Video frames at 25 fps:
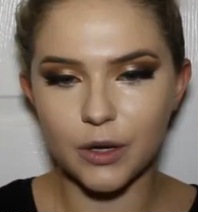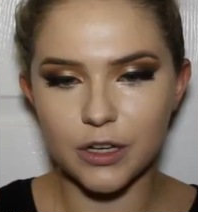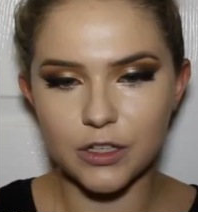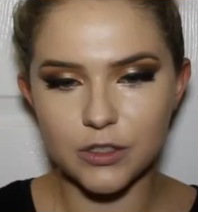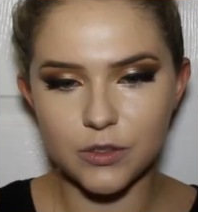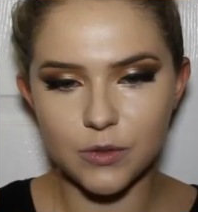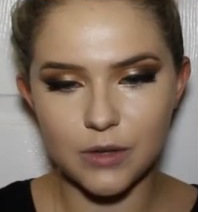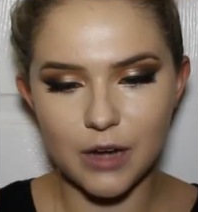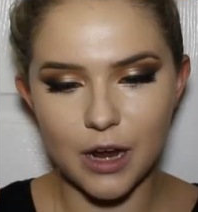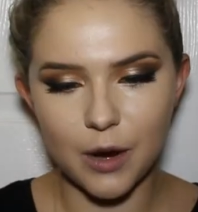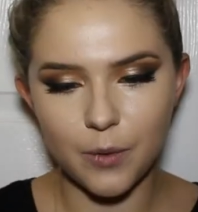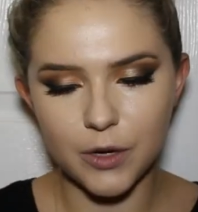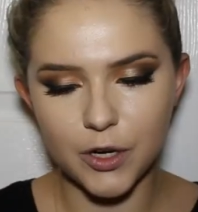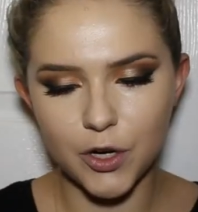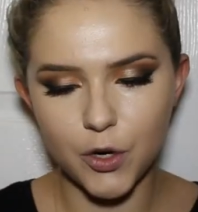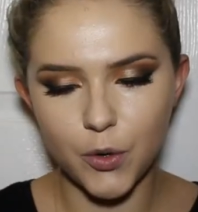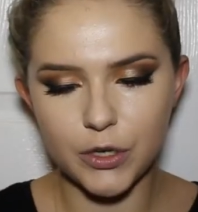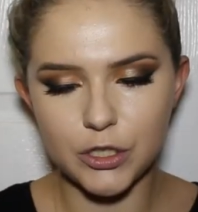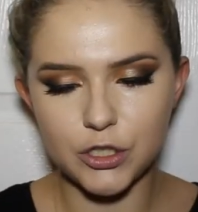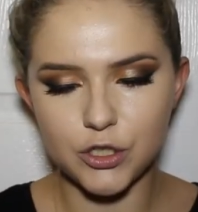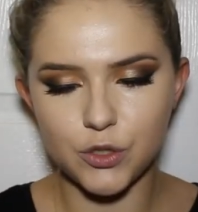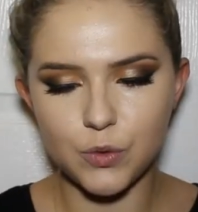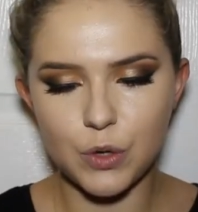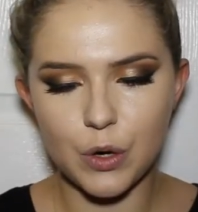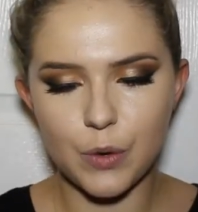Okay, so now we are
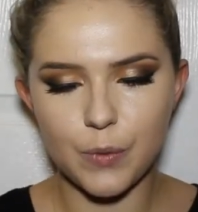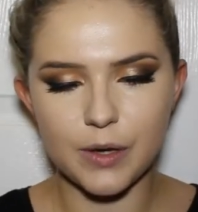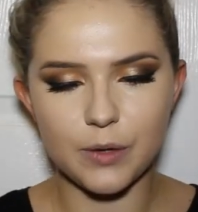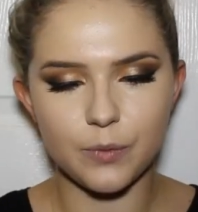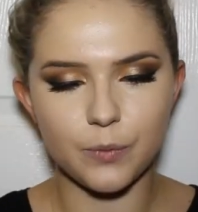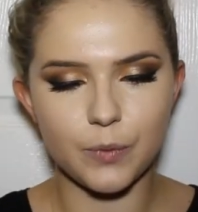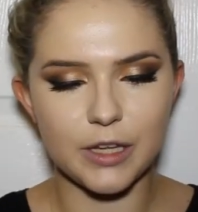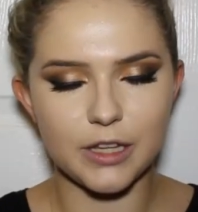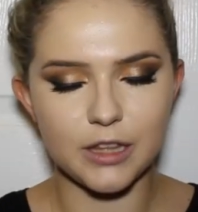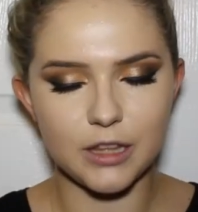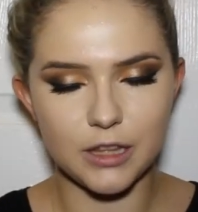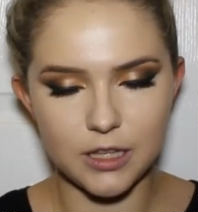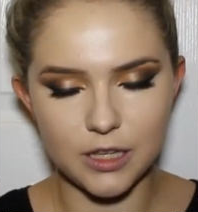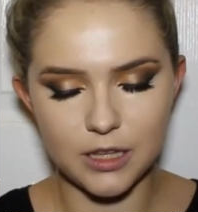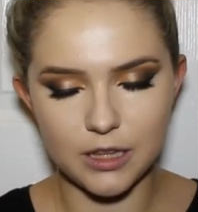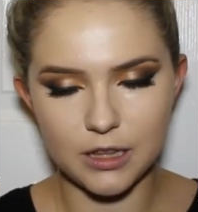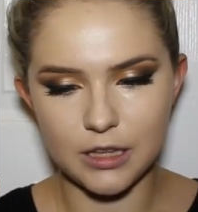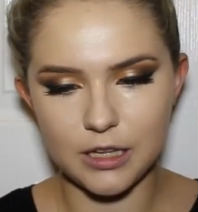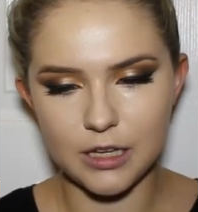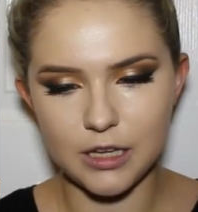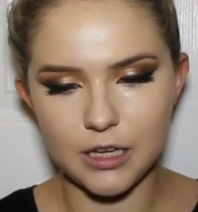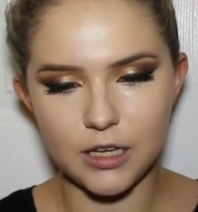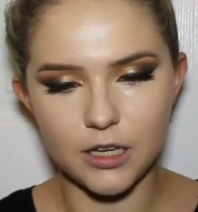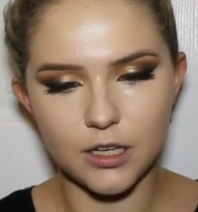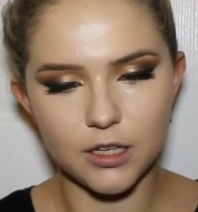going to go in with
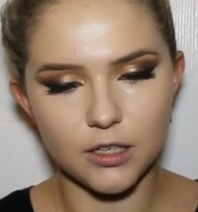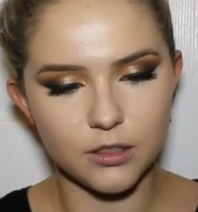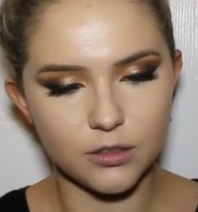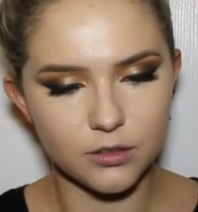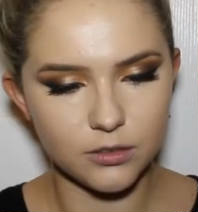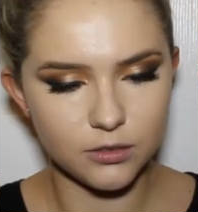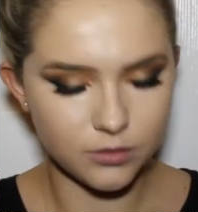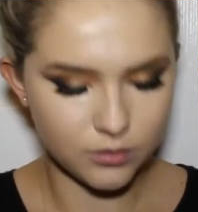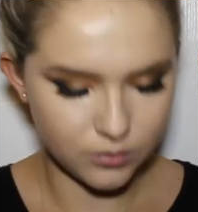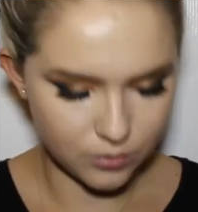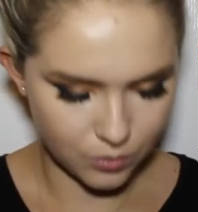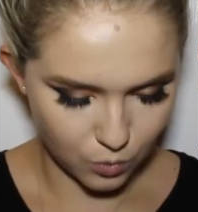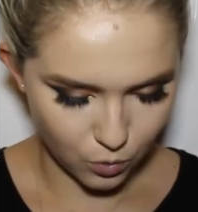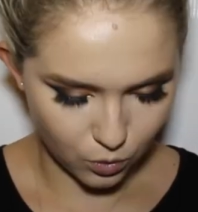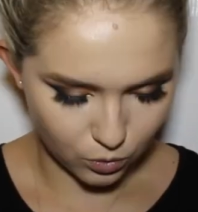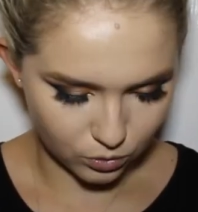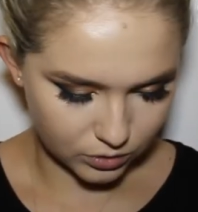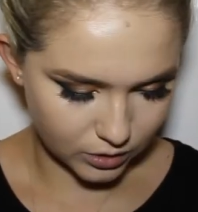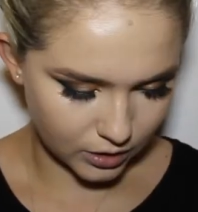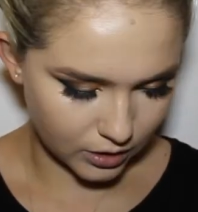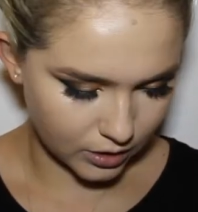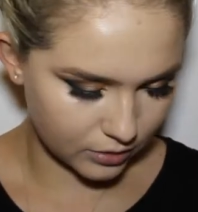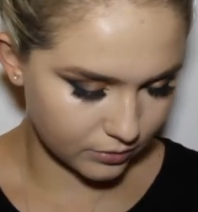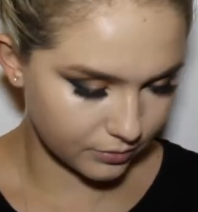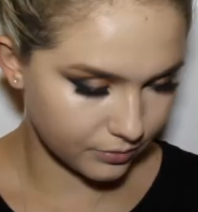the,
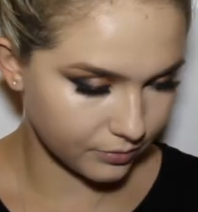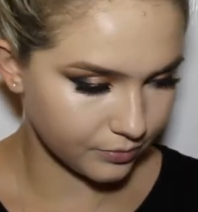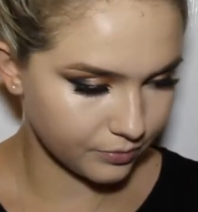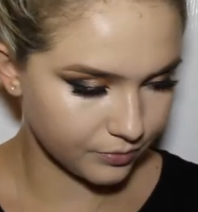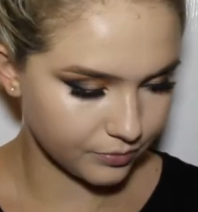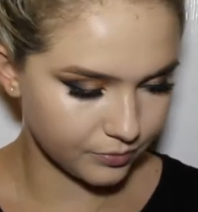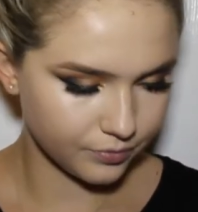hold on,